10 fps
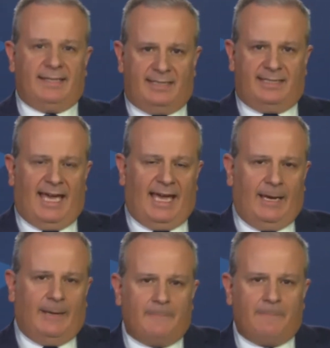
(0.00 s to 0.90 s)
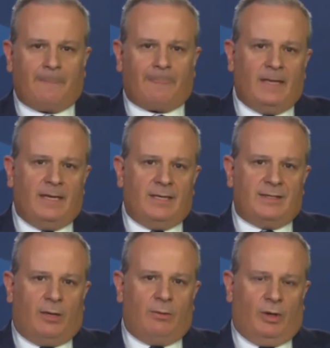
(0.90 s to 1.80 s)
today.
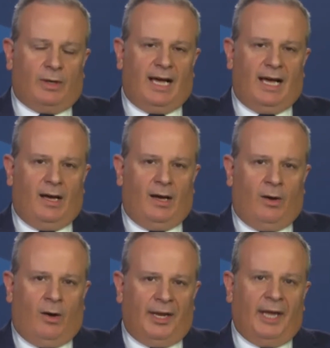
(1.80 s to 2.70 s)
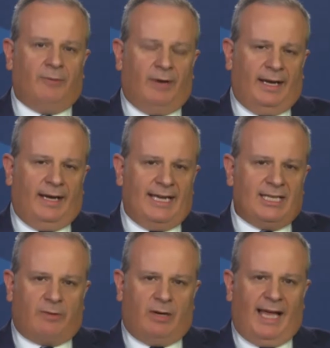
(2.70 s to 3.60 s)
So, look, on UNRWA,
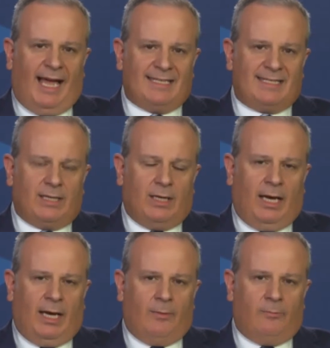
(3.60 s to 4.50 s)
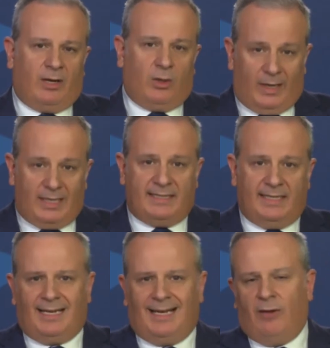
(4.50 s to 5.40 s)
Israel has
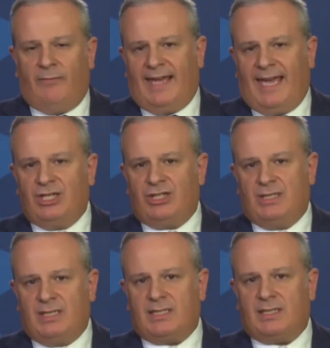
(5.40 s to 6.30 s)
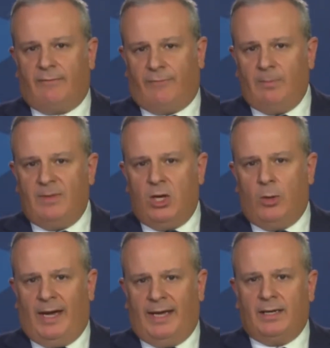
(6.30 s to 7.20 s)
requested clarifications from the
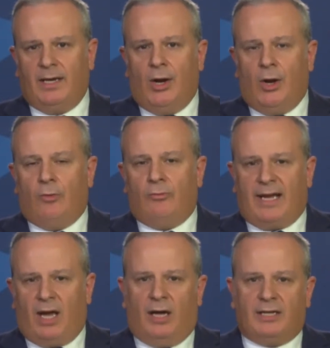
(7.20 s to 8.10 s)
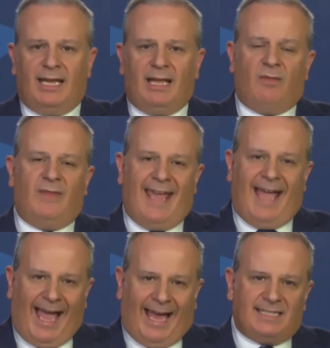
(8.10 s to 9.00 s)
UN regarding the
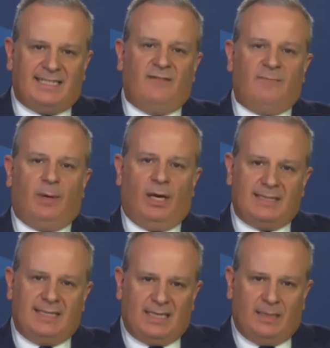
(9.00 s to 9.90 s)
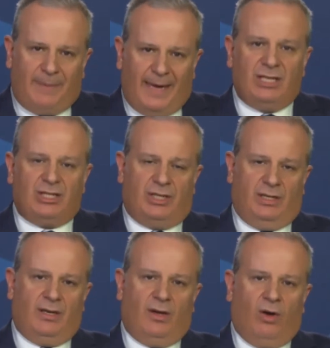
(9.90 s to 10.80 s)
active
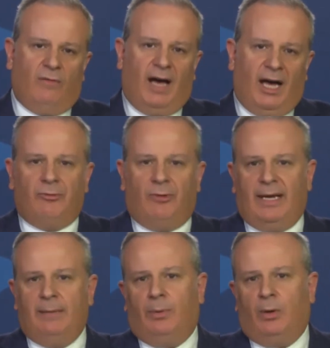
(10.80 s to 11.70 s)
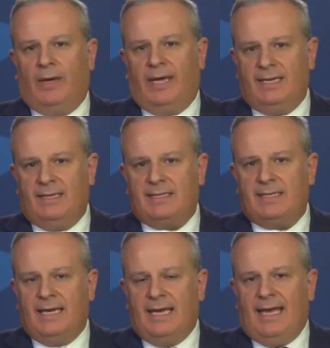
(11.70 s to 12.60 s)
participation of UNRWA employees
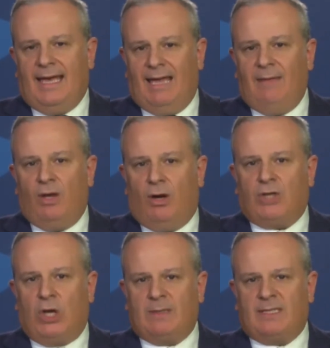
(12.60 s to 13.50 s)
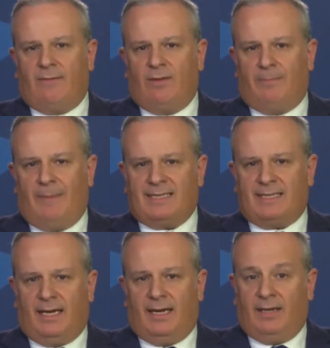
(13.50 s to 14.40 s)
in the October 7th
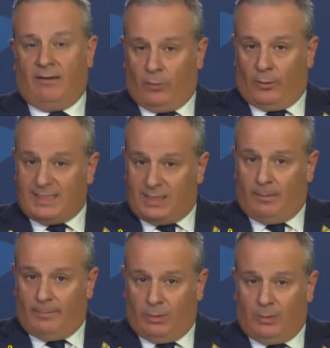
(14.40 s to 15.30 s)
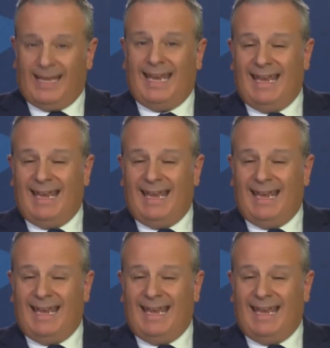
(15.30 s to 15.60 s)
massacre. Now, for example,